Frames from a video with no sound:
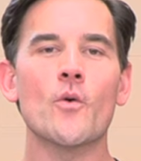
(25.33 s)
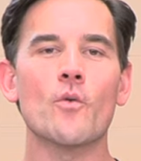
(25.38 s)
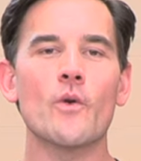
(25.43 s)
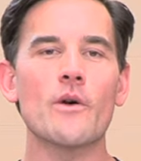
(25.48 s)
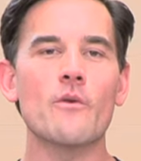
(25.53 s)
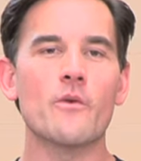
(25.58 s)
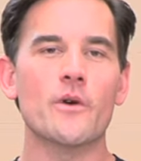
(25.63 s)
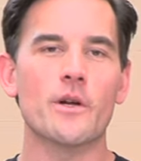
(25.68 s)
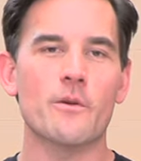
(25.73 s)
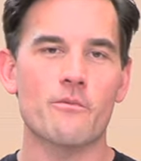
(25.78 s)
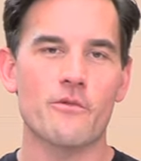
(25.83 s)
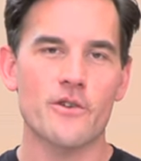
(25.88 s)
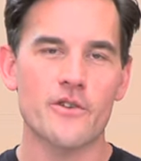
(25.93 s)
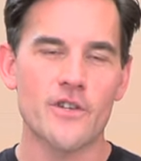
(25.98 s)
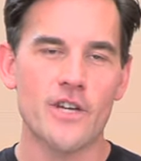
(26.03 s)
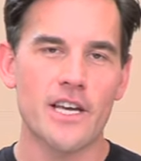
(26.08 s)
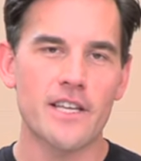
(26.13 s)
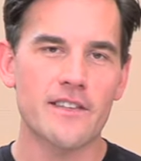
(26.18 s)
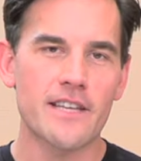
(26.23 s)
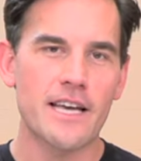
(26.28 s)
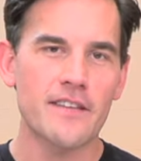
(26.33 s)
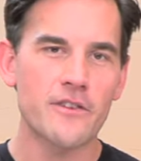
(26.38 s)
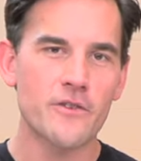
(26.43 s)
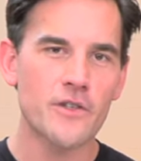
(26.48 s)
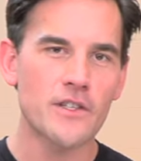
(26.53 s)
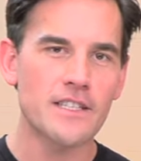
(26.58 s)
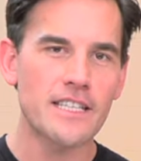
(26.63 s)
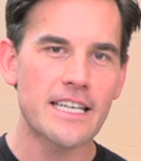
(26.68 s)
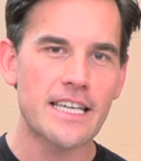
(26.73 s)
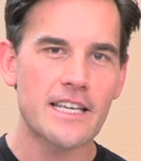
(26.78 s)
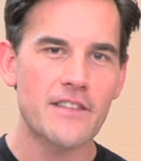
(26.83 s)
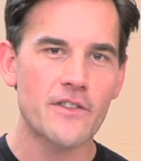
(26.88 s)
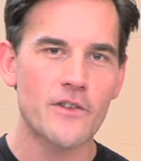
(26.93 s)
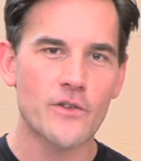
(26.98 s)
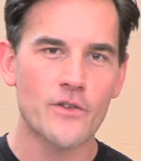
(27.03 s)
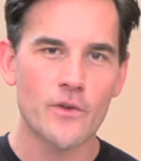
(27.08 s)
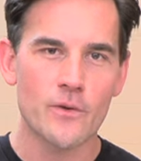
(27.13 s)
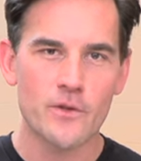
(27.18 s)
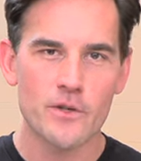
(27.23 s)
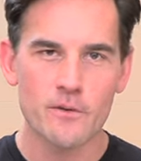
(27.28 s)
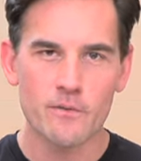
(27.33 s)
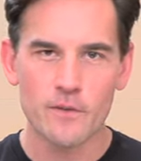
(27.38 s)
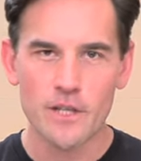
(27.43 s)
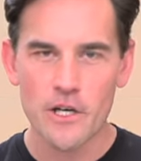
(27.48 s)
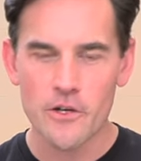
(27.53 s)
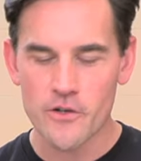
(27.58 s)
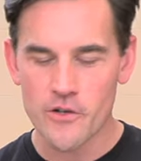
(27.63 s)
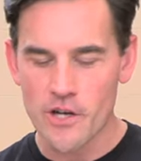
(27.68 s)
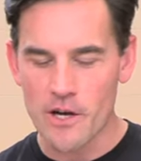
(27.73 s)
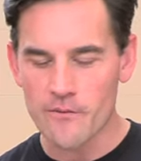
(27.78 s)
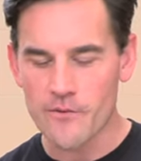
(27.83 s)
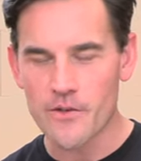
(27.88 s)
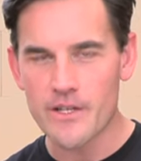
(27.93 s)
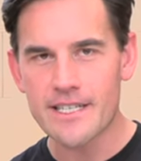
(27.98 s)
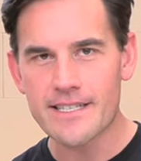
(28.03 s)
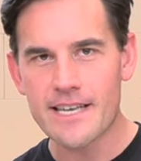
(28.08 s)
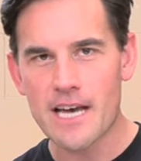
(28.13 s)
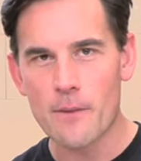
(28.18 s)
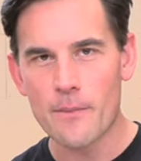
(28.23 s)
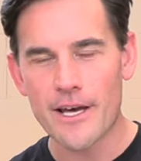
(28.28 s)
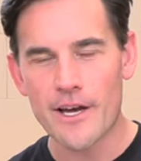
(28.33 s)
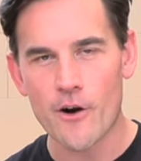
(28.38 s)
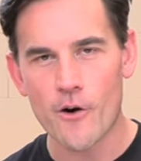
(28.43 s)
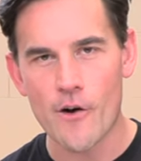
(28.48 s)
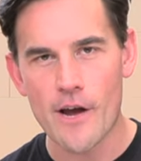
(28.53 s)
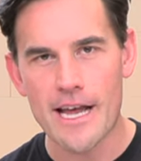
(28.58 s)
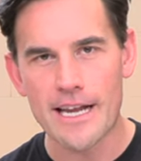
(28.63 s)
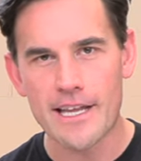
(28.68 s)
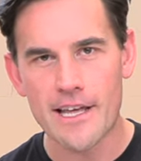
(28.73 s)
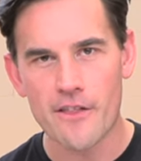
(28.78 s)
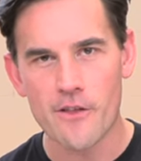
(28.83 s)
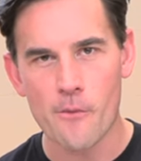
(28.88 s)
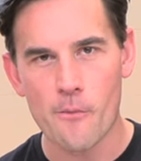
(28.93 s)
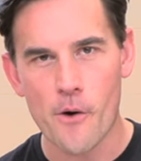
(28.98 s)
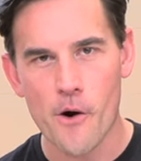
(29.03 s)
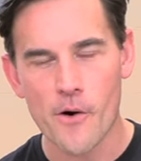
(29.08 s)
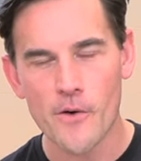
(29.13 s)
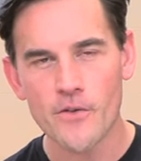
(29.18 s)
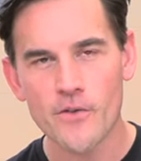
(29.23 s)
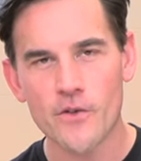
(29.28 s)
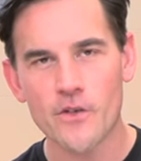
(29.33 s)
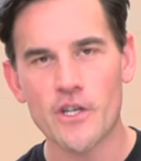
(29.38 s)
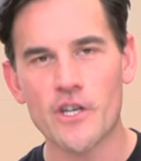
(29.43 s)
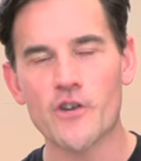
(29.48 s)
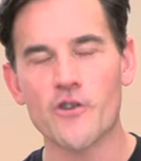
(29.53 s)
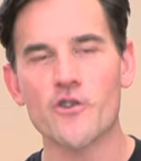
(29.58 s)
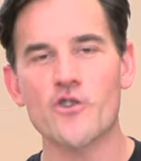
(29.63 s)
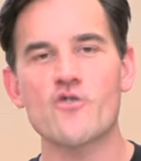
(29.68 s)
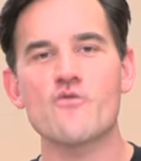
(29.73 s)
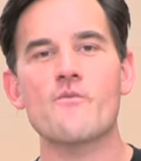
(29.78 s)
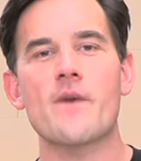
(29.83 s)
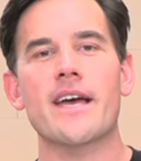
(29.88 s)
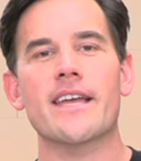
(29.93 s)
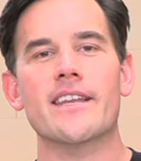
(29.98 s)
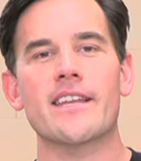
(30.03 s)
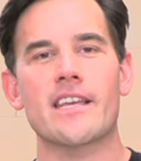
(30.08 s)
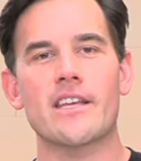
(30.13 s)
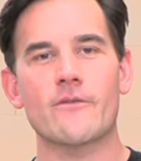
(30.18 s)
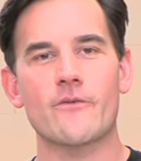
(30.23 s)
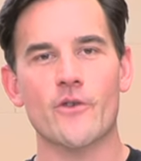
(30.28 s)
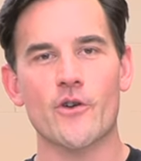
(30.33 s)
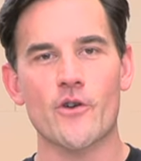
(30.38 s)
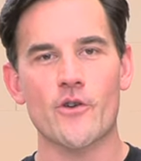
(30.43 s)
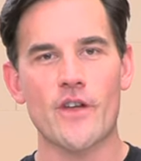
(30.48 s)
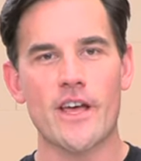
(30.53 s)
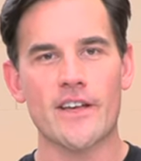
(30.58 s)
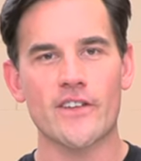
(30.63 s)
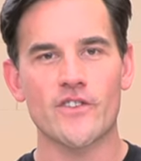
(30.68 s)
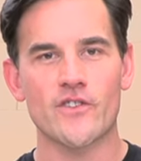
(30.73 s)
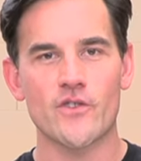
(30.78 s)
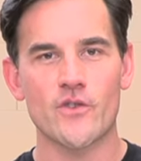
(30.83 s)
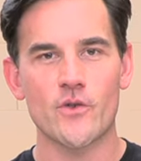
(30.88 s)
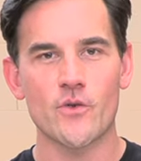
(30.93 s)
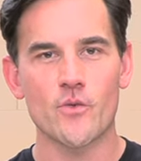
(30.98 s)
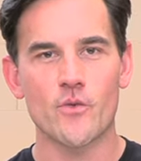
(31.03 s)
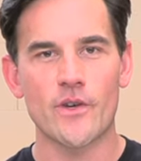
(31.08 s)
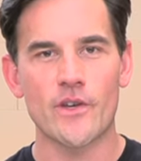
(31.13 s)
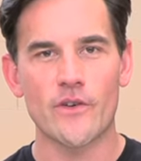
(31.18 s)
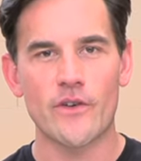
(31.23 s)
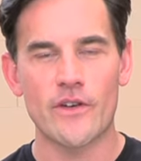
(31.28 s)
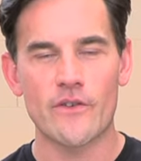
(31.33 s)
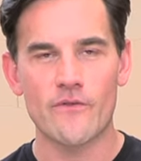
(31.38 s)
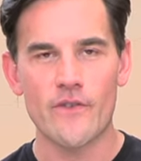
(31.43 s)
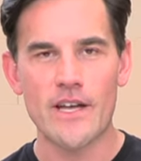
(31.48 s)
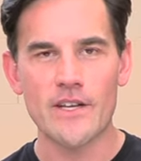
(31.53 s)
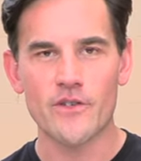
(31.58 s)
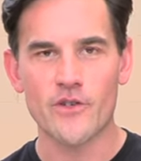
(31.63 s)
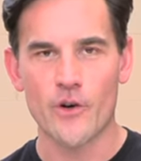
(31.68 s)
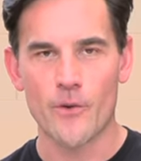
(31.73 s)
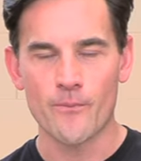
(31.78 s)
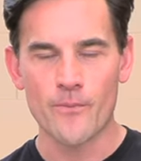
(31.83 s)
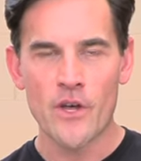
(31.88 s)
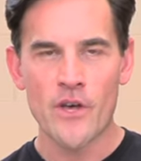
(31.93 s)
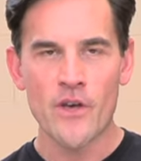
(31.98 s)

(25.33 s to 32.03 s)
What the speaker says: we would appreciate that. There's a link in the description below to shop for this helmet or any other parts or gear you might need for your next two-wheel adventure.